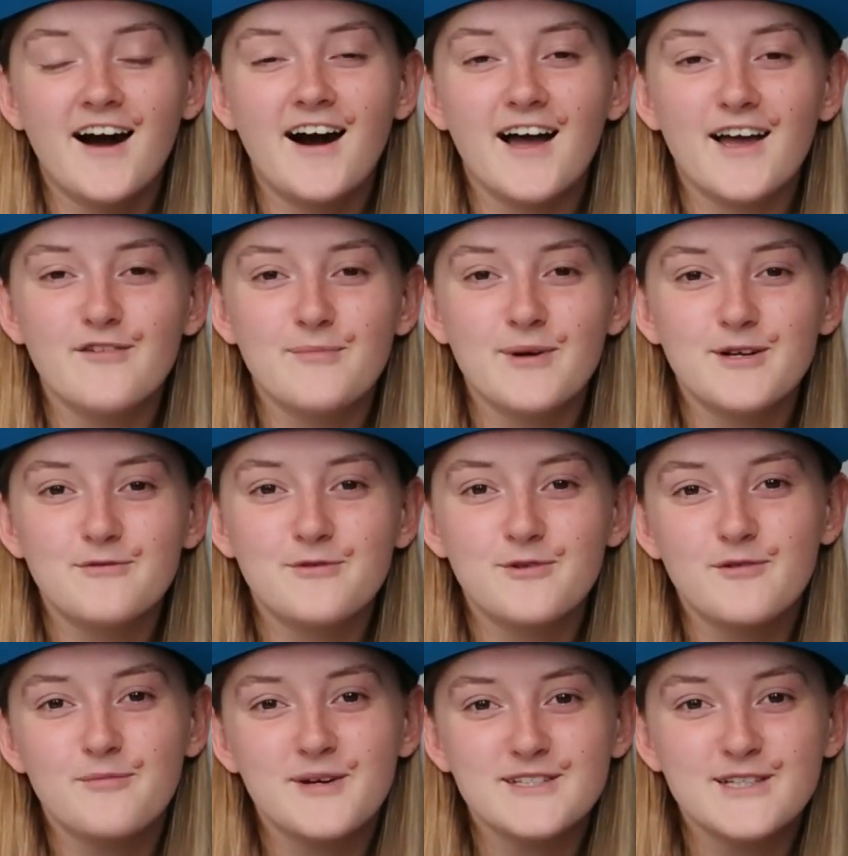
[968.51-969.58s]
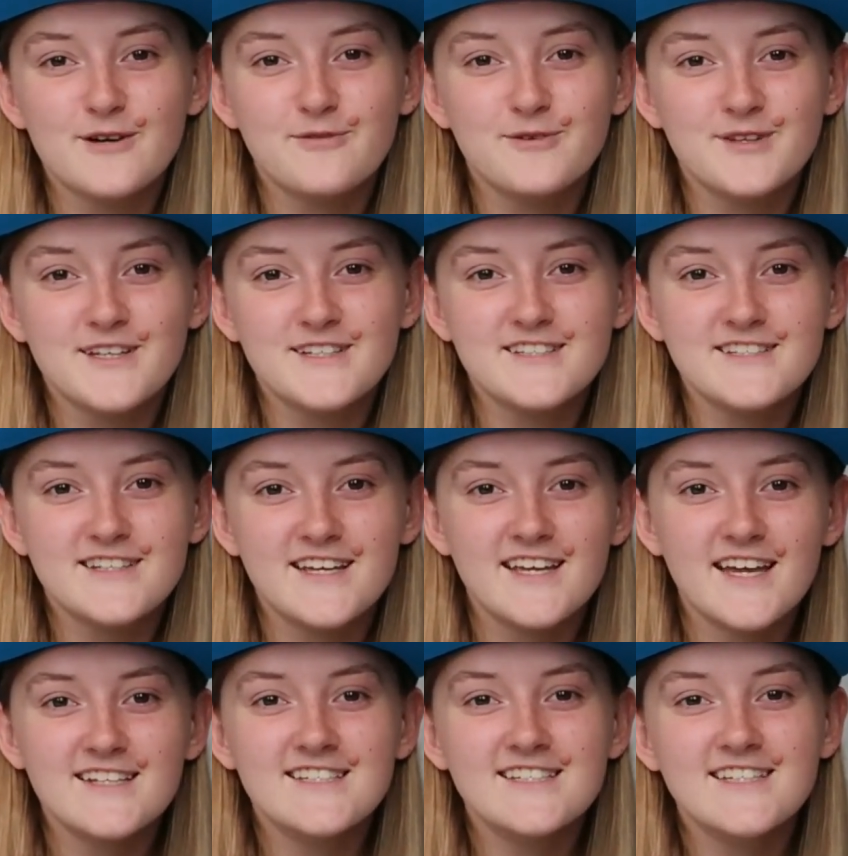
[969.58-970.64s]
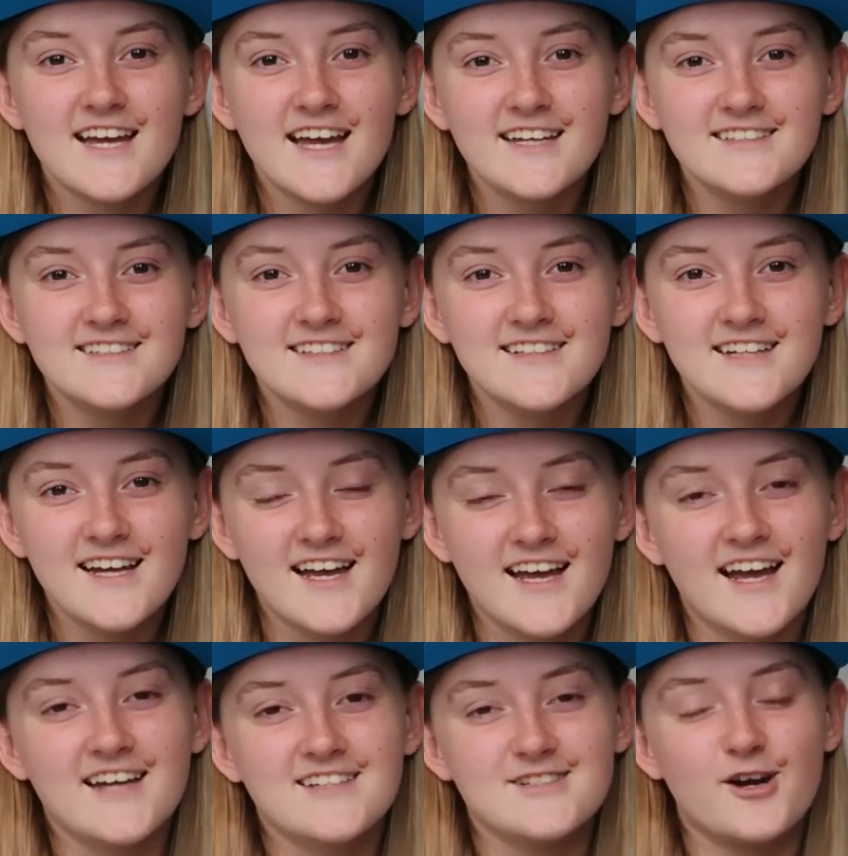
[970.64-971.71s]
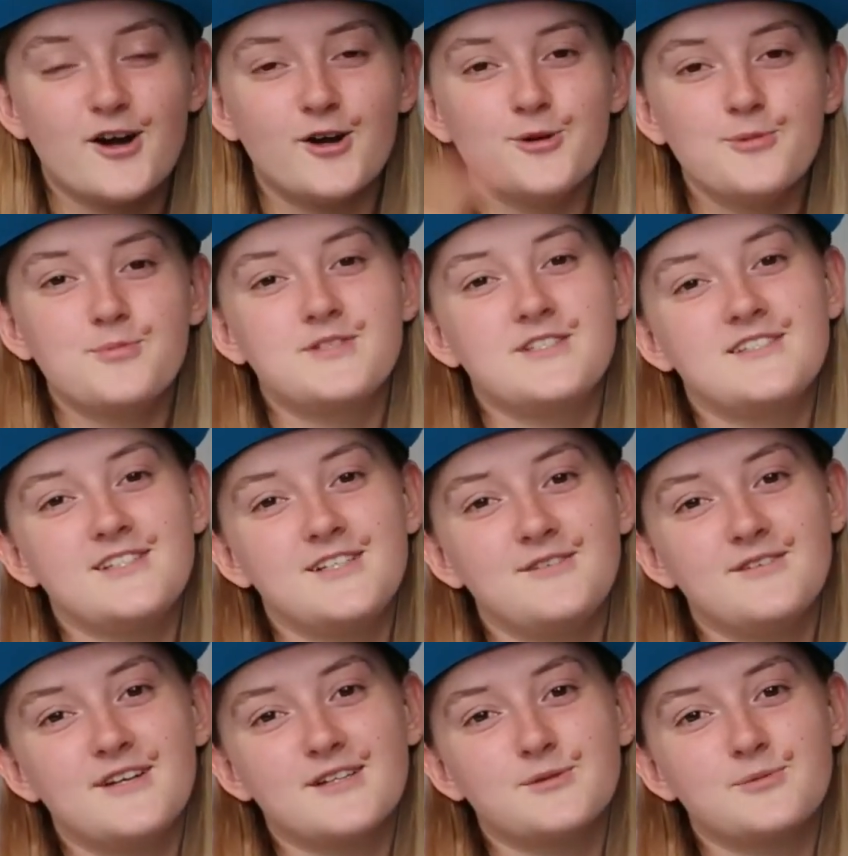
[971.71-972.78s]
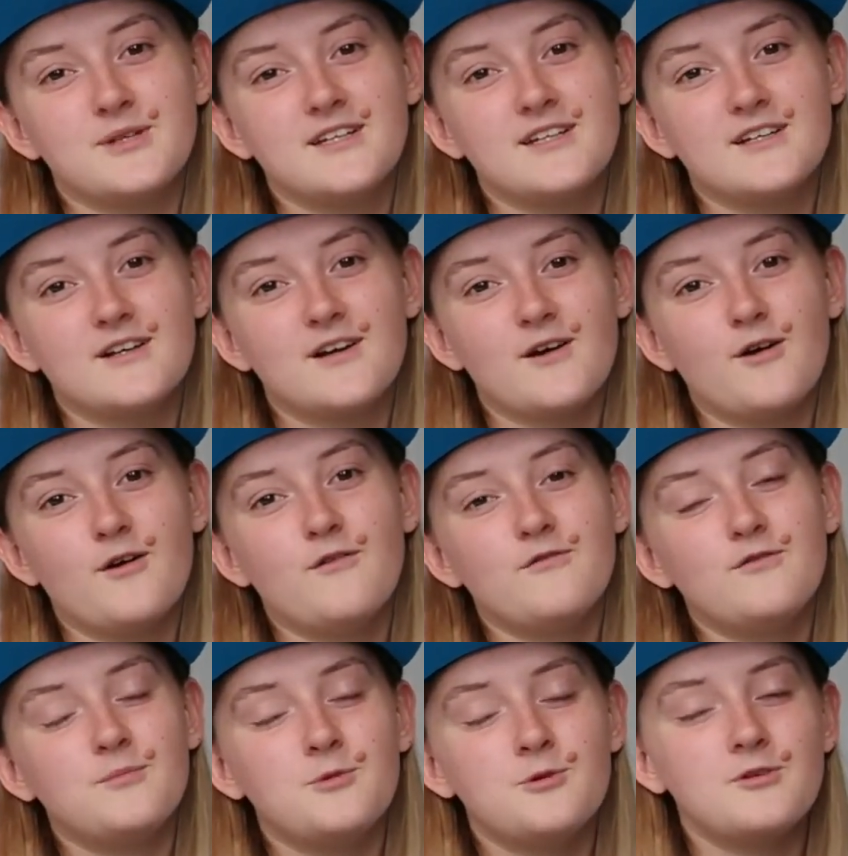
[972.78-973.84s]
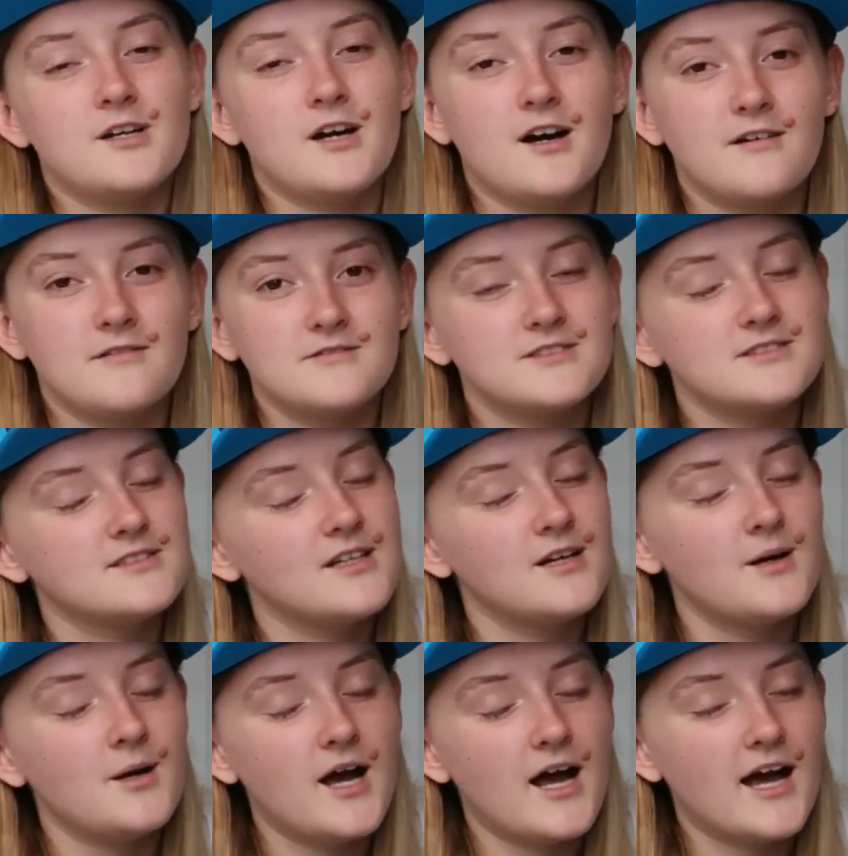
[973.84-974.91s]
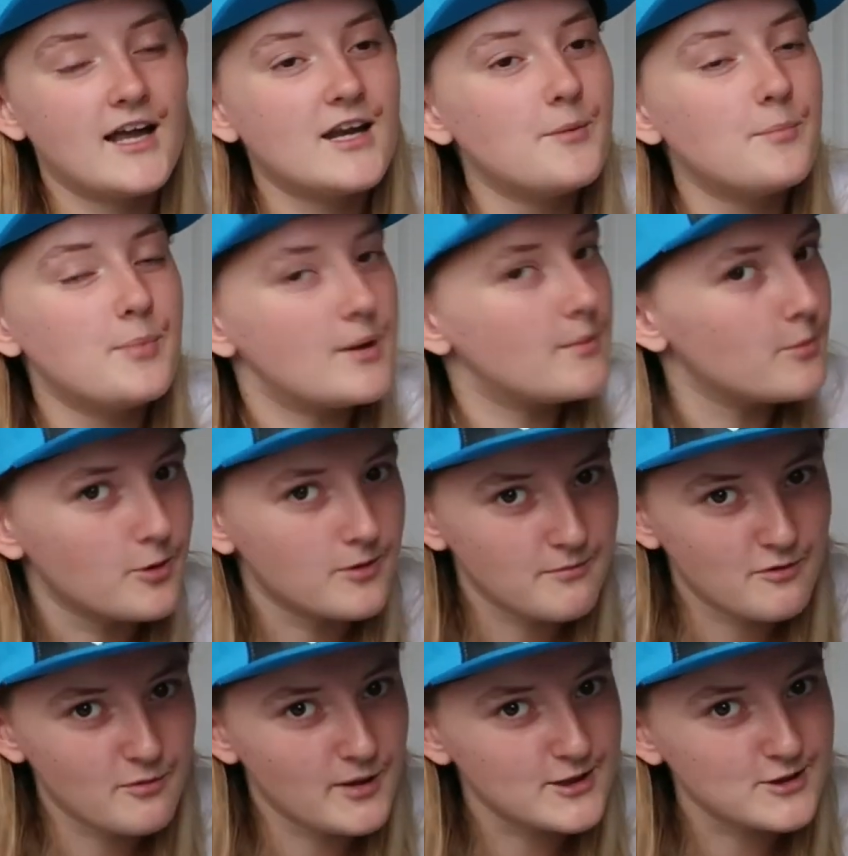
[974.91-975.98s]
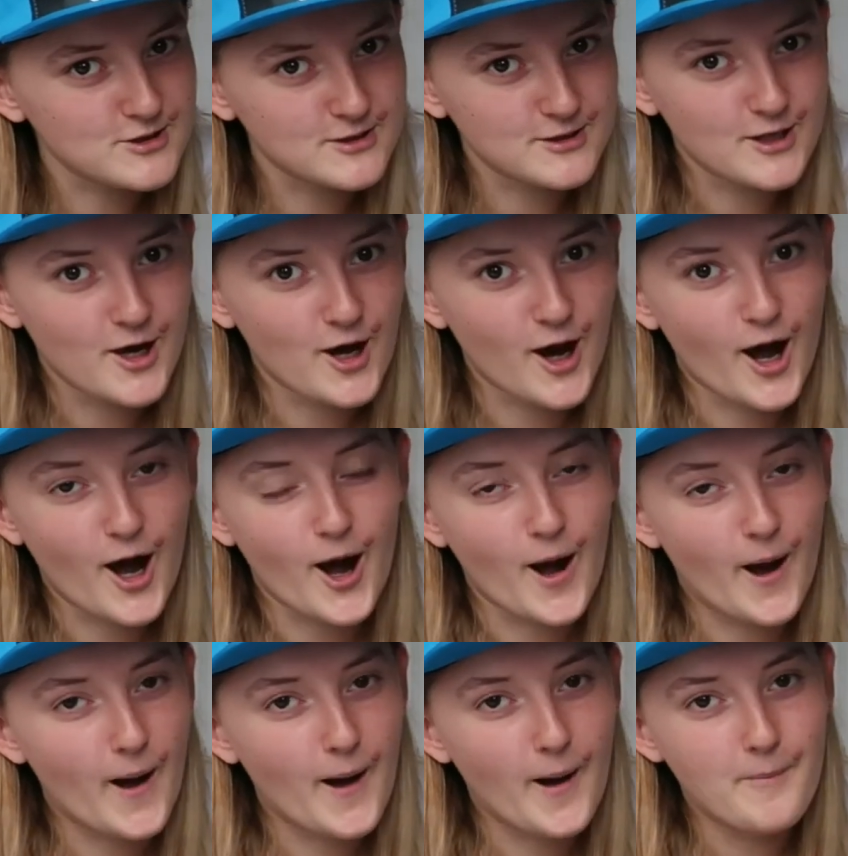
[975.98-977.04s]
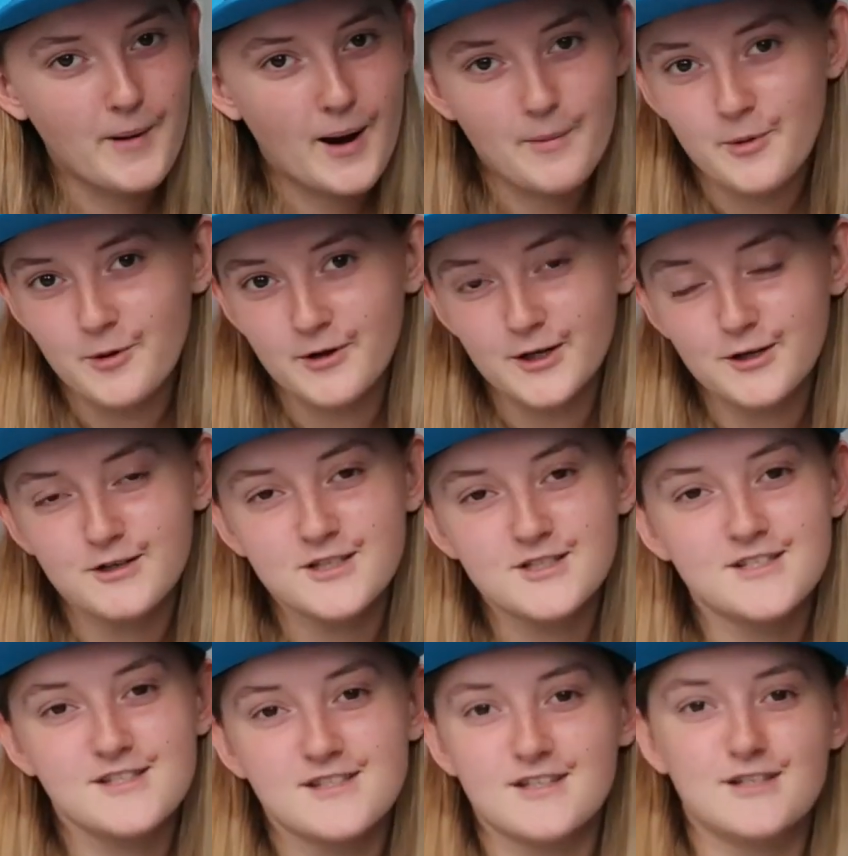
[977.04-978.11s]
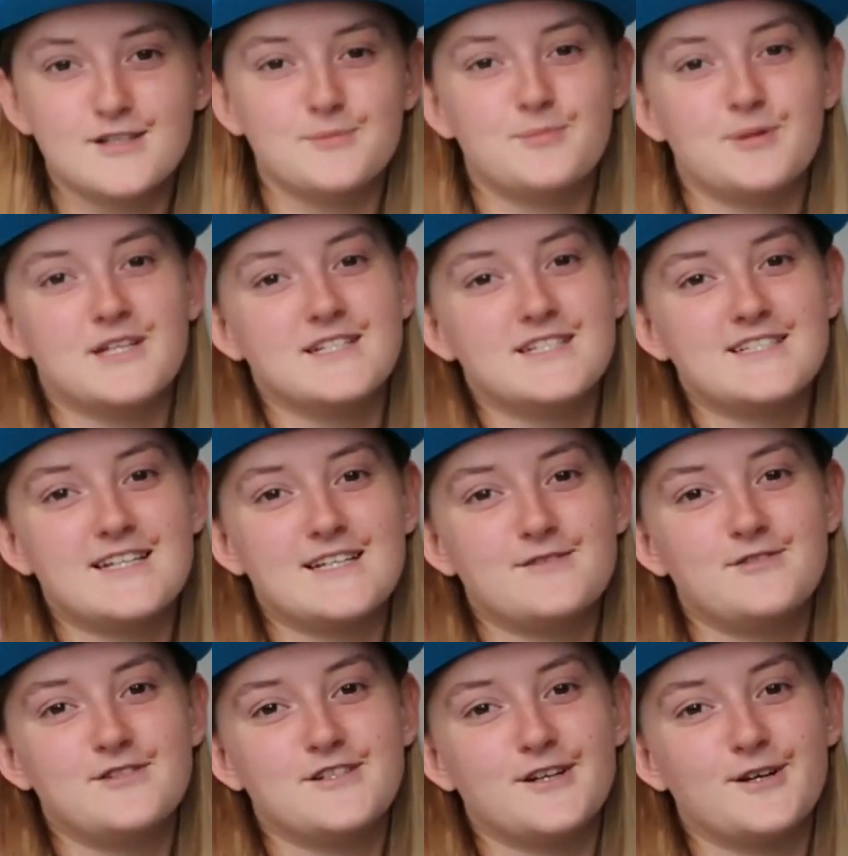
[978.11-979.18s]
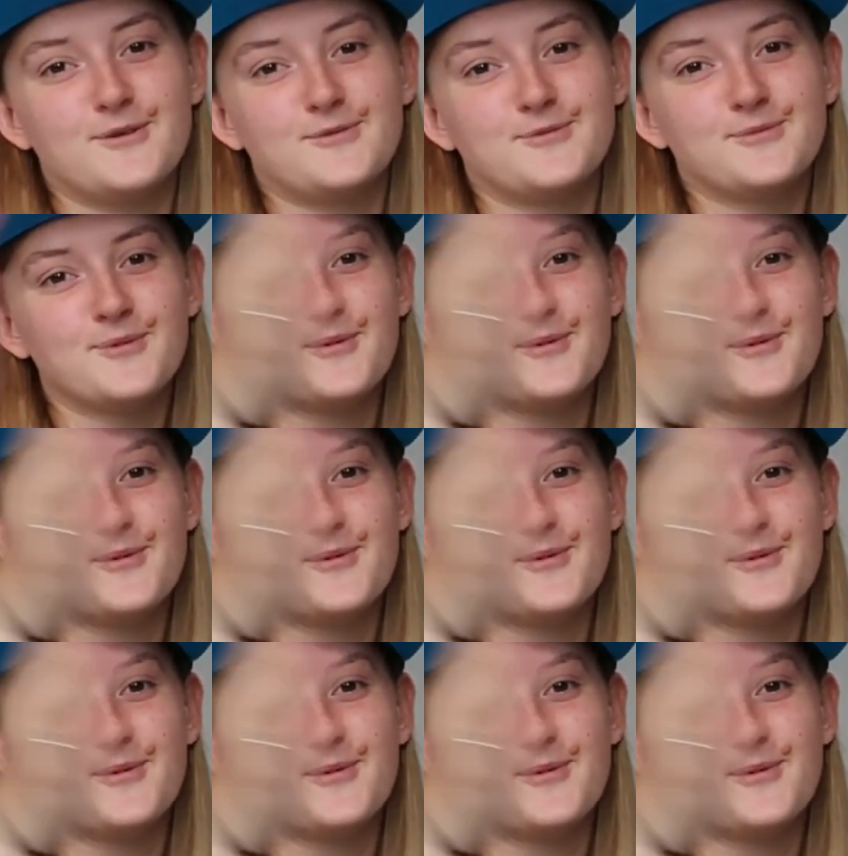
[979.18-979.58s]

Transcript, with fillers: I have made a fool of myself on the internet yet again, and I hope to see you next week for more laughs and a bit more information uh, about marine creatures than has been in today's video.